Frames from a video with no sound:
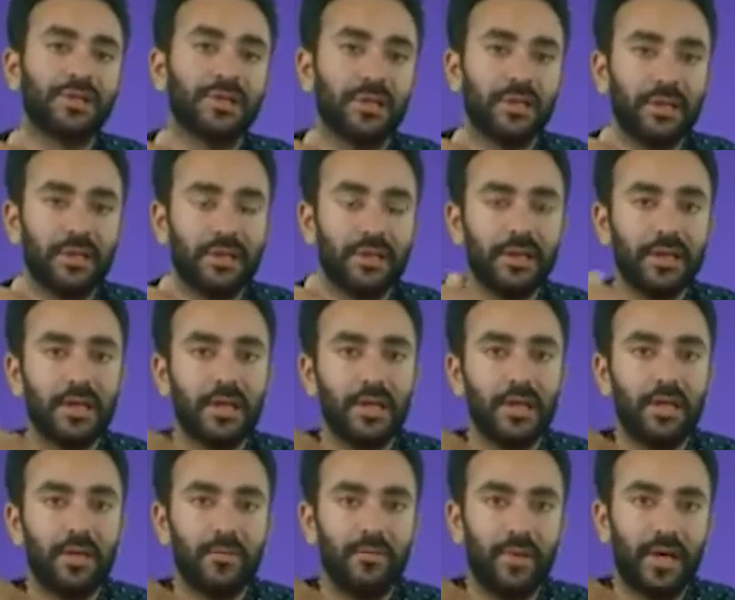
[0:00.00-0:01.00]
That will
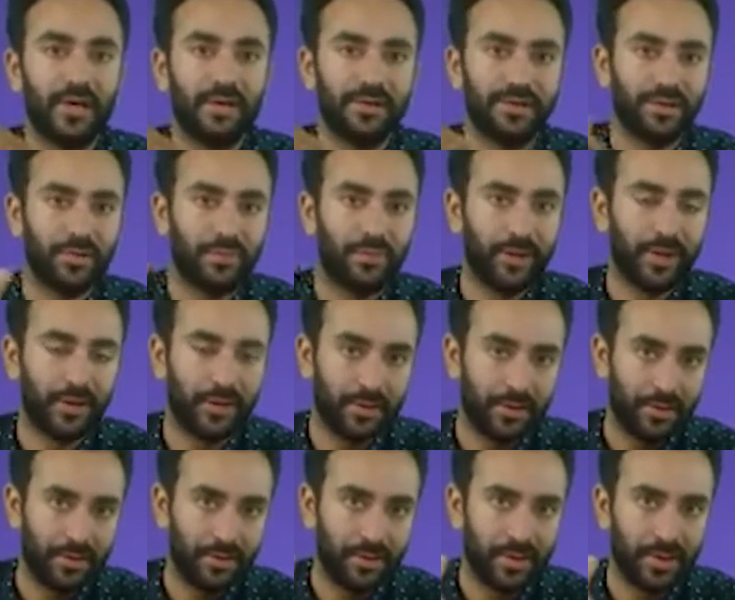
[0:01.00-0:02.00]
actually
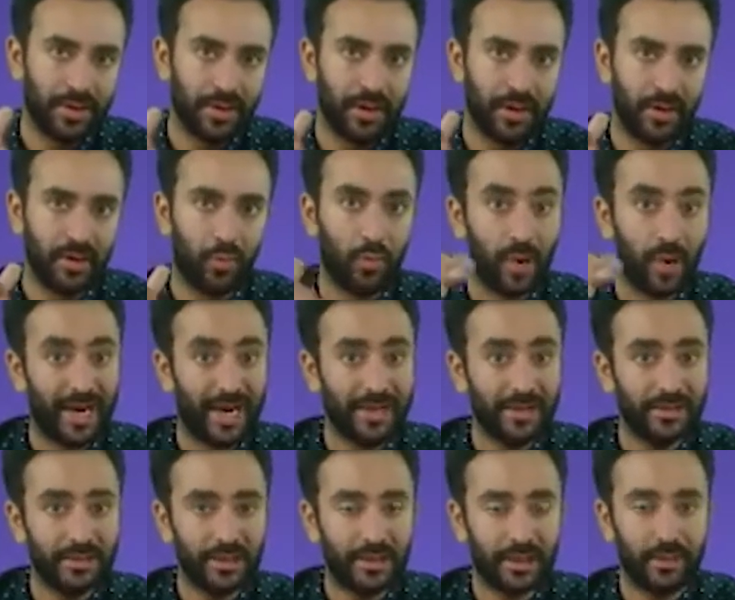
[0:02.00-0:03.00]
make disappear
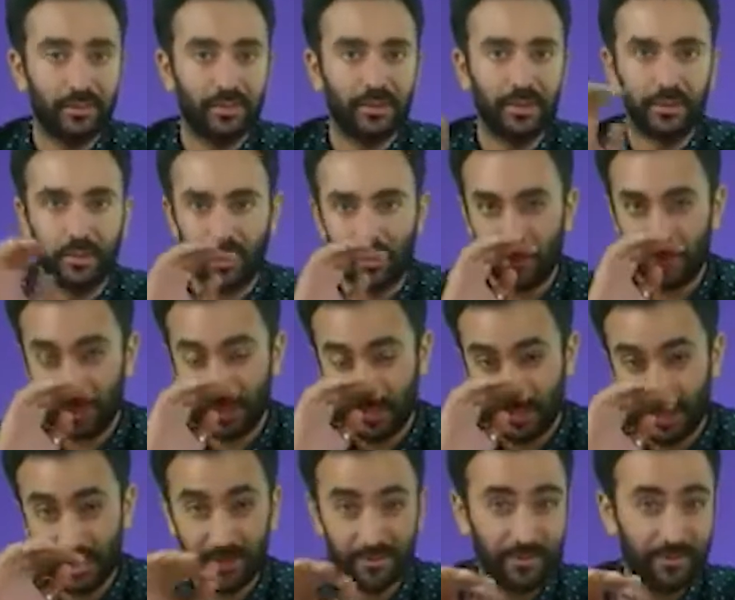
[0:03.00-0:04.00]
the
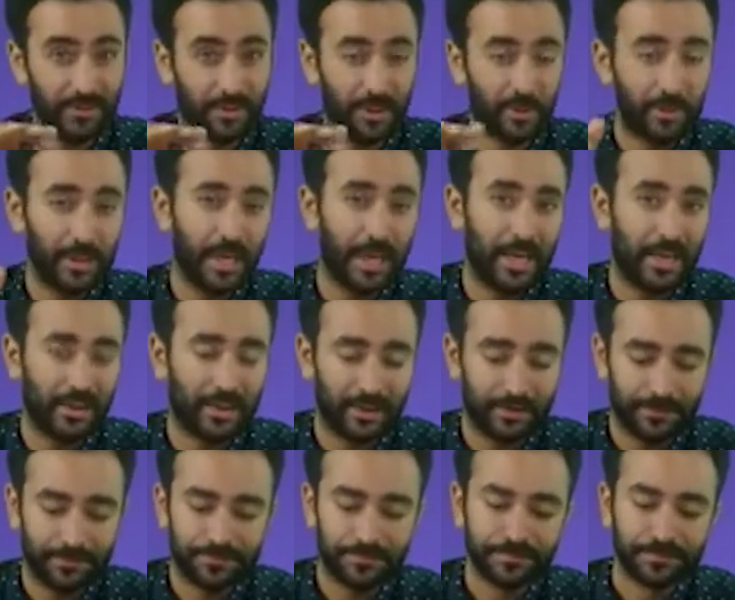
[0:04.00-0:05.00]
white and will only
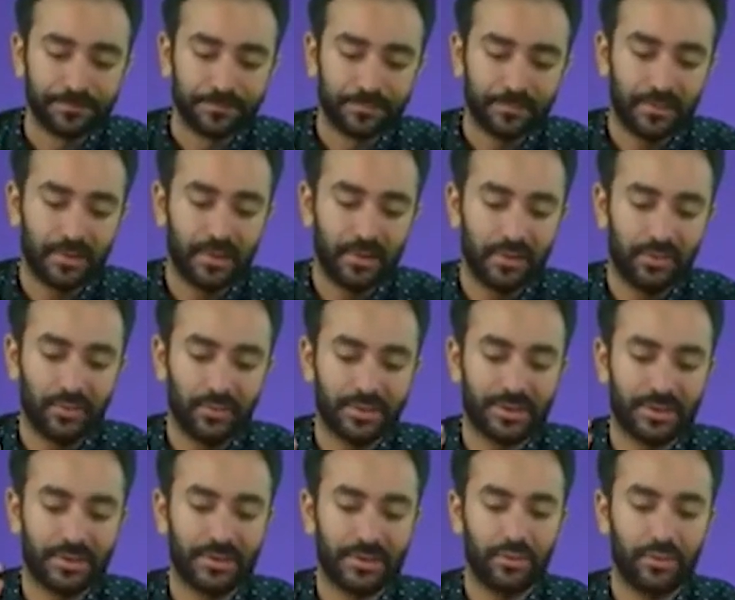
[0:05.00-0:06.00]
leave the black,
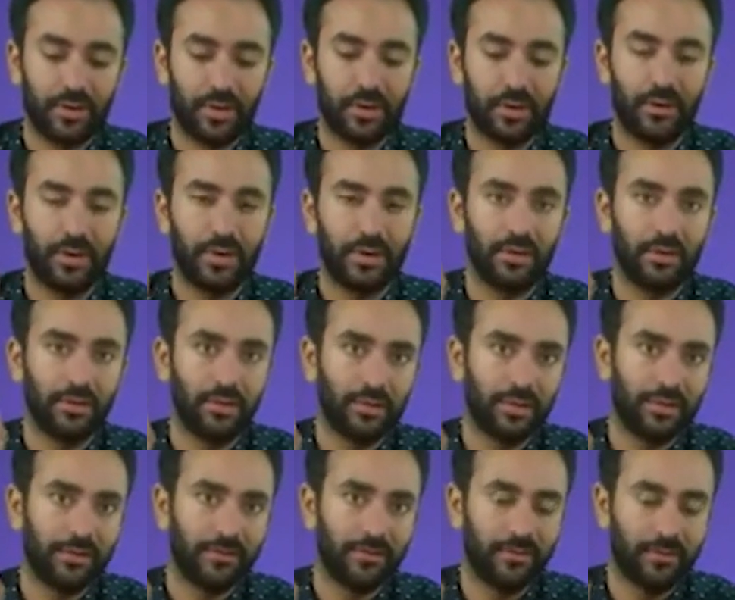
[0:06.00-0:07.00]
which
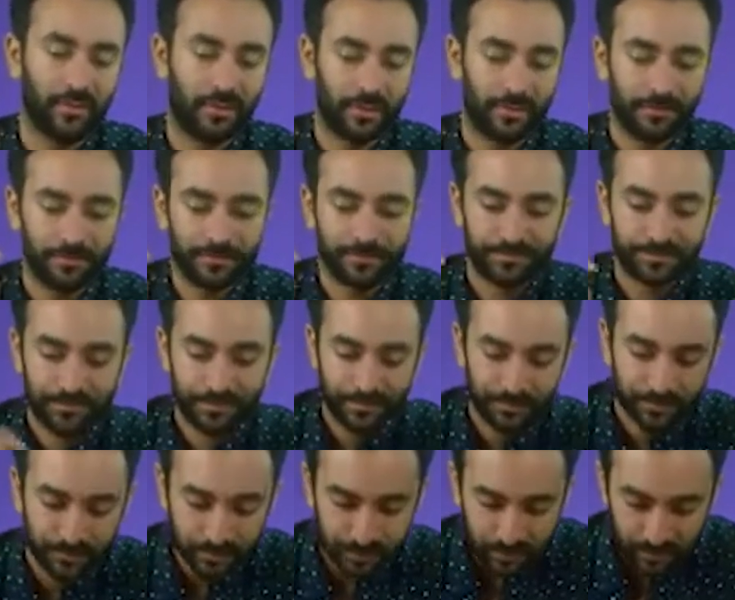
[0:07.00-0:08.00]
is what we are
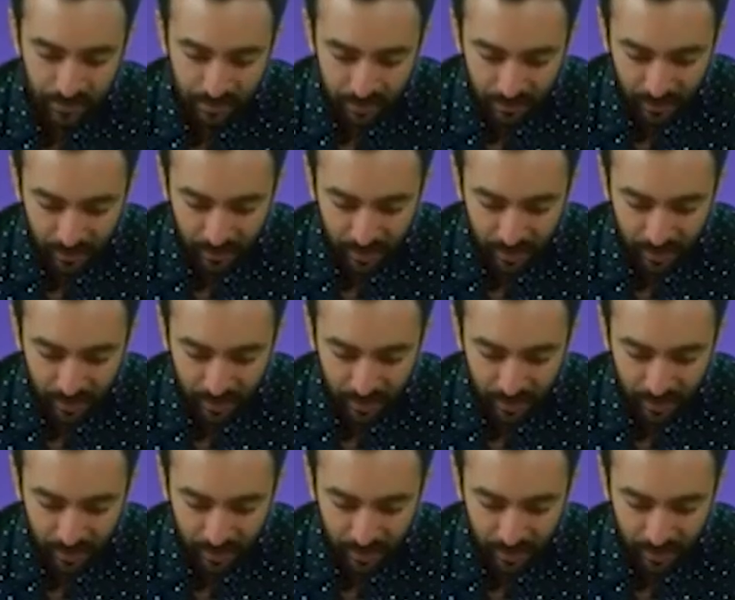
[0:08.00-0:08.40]
looking for.